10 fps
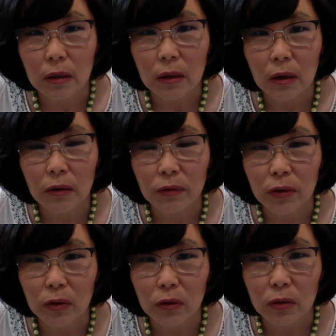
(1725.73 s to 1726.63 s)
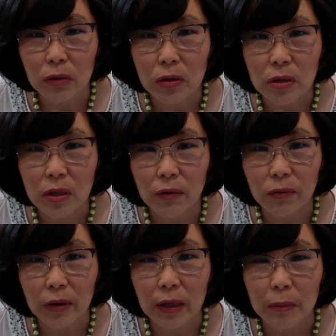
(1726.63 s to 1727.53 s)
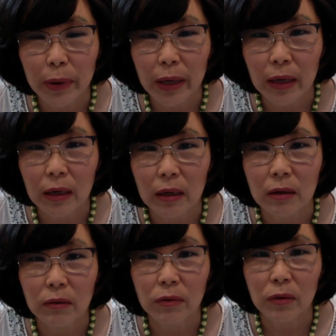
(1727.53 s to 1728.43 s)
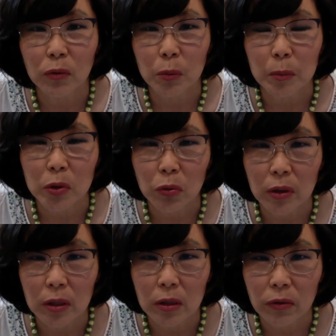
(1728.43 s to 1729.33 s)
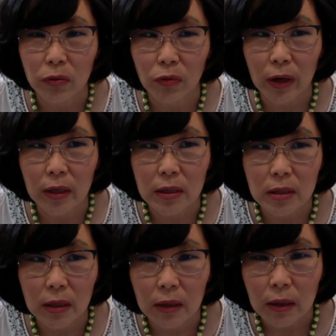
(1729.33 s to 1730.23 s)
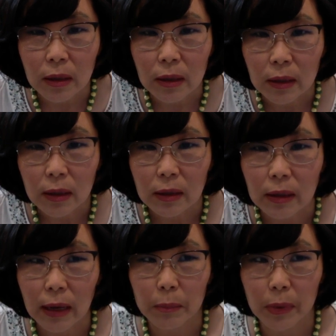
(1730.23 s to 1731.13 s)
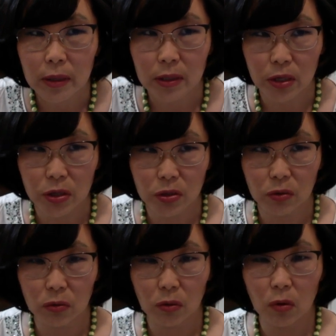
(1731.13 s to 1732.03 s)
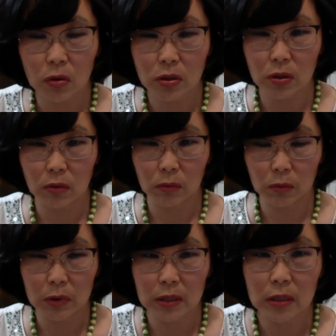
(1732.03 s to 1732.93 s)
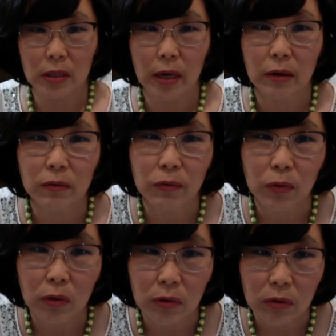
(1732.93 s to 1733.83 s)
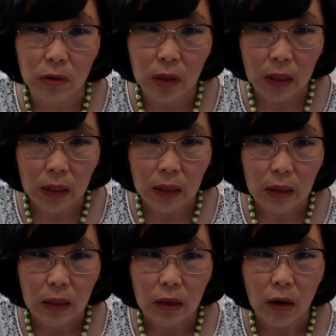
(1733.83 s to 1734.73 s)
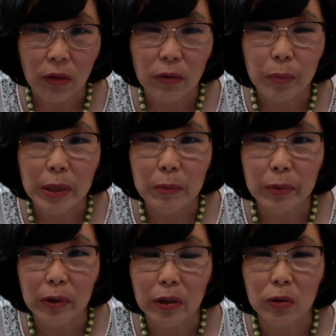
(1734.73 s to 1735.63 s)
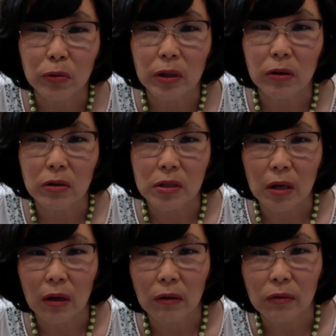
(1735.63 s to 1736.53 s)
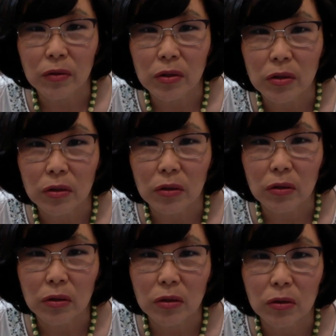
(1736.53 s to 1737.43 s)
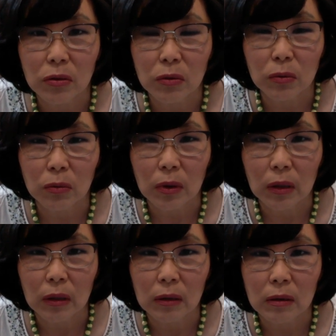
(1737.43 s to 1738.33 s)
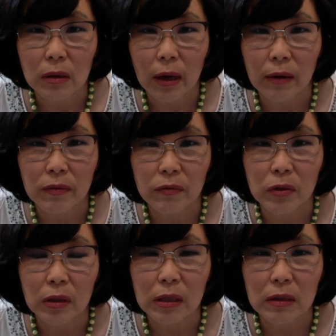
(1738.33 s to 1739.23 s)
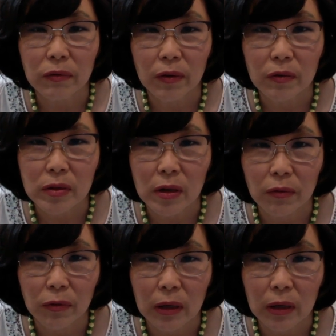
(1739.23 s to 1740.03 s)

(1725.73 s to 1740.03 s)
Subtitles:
of her suffering and pain of the rheumatoid arthritis, and that meditation also was intended for other people, including ourselves, to have relief of suffering